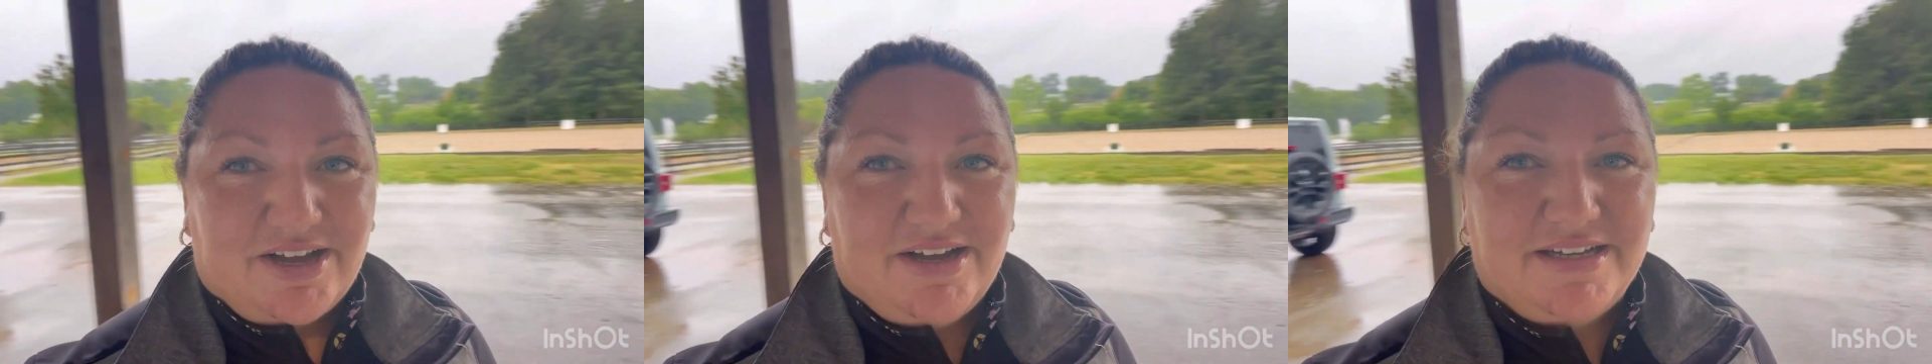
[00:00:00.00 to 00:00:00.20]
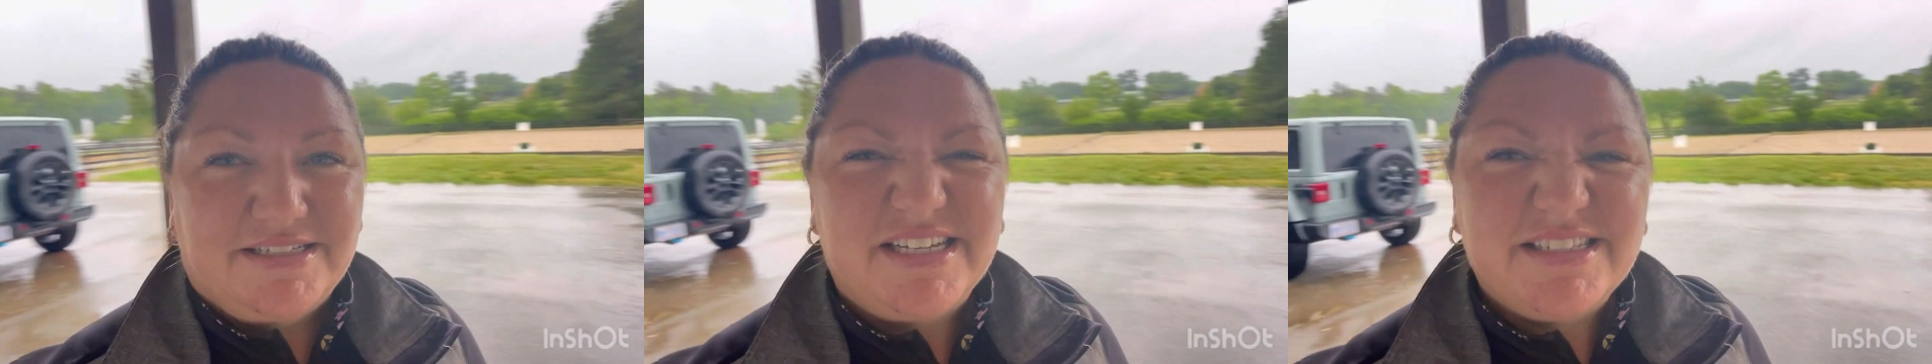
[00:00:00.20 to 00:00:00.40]

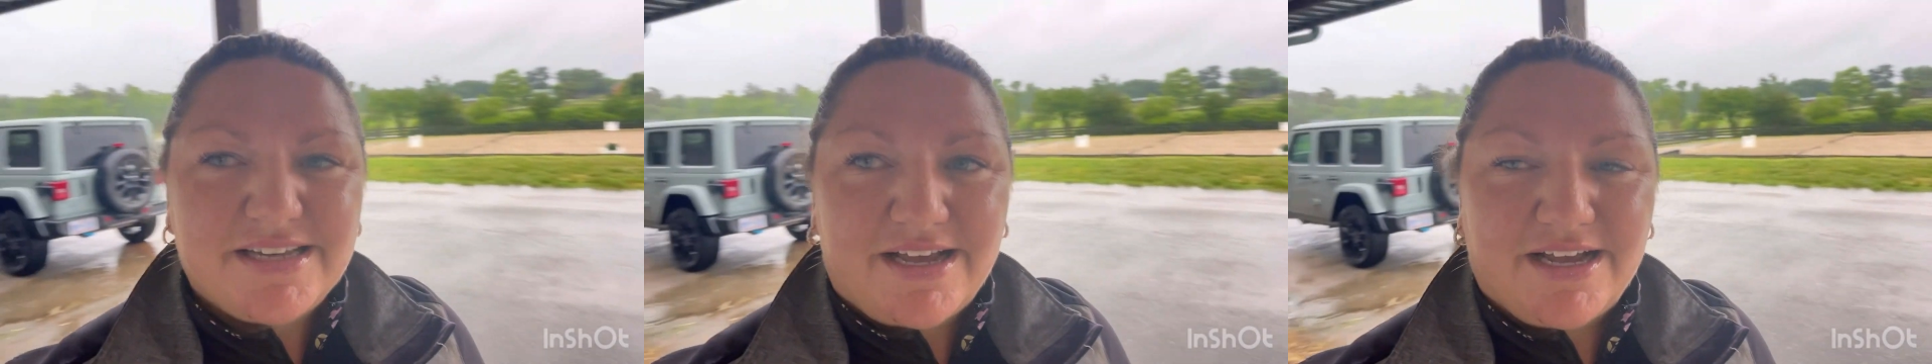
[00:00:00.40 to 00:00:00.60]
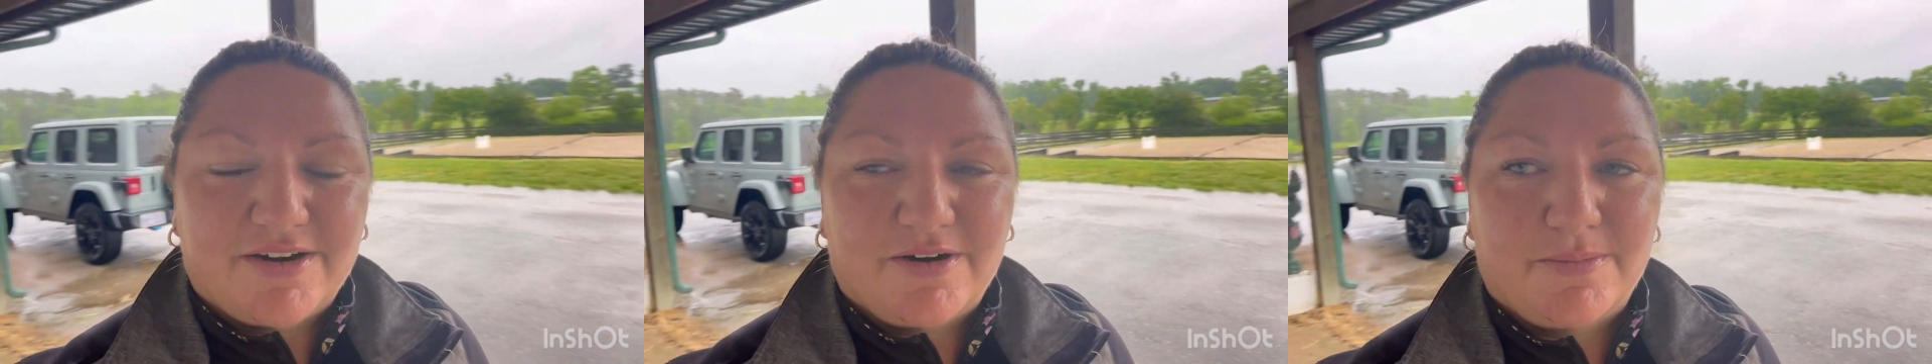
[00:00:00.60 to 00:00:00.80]
on
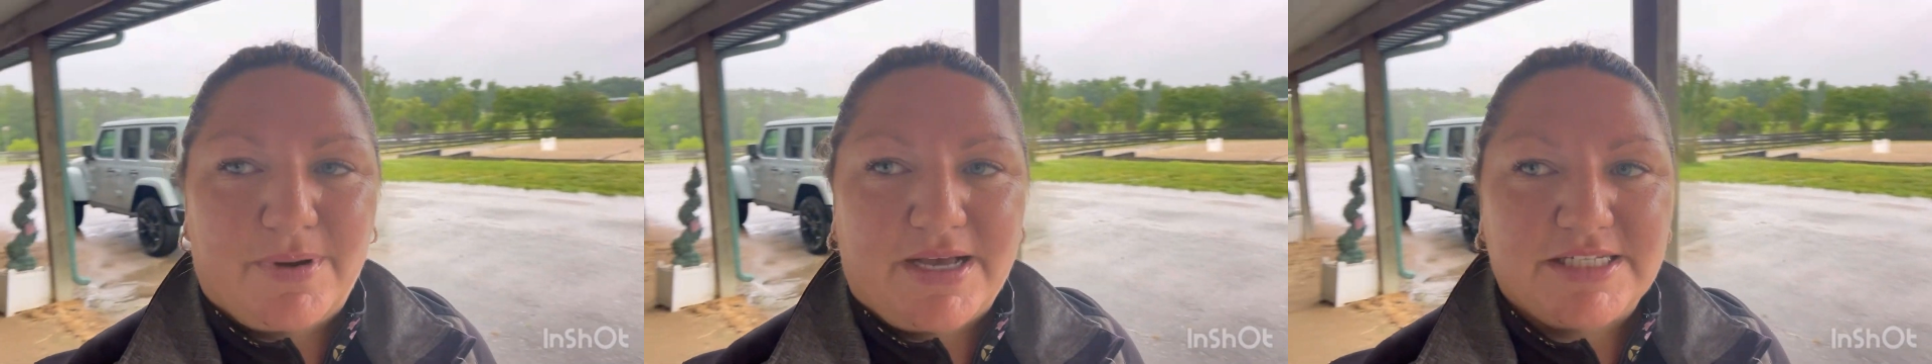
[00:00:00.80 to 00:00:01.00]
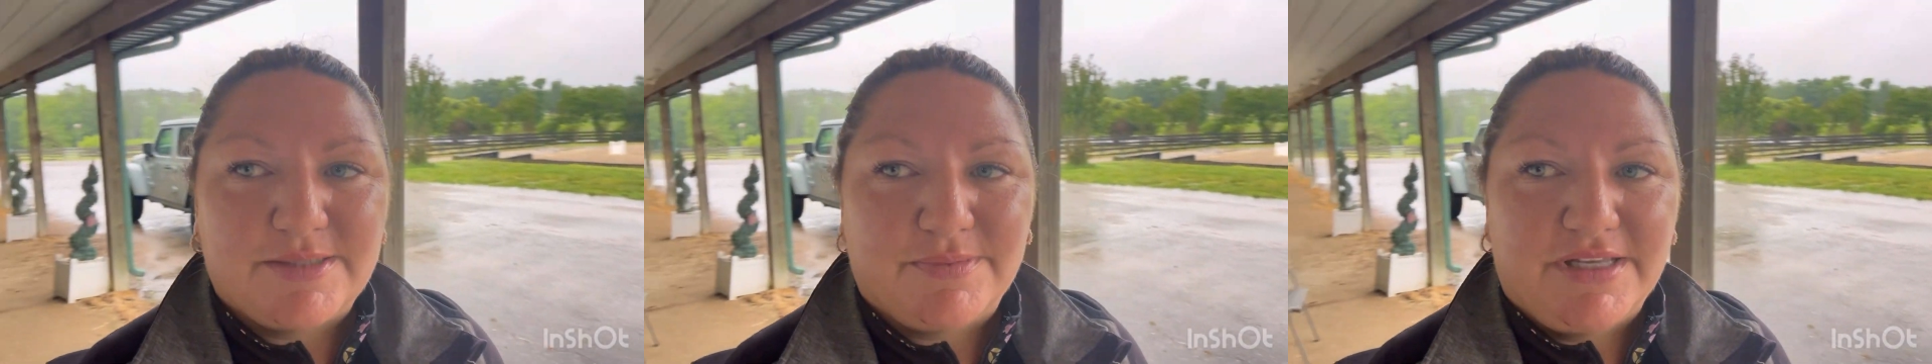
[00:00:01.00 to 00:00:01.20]
TikTok or
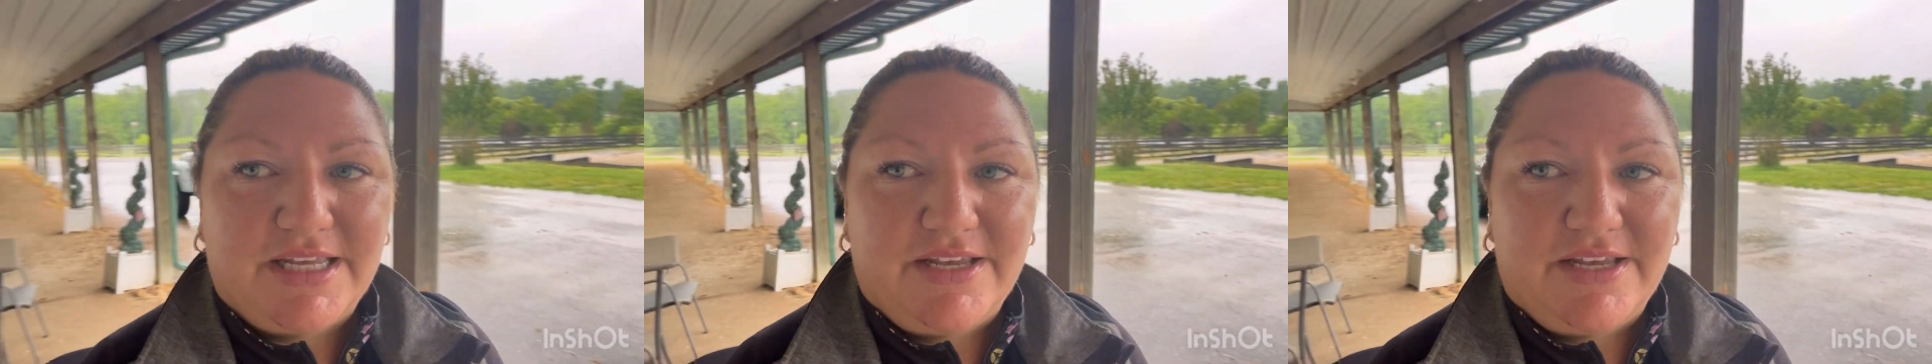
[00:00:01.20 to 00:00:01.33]
possibly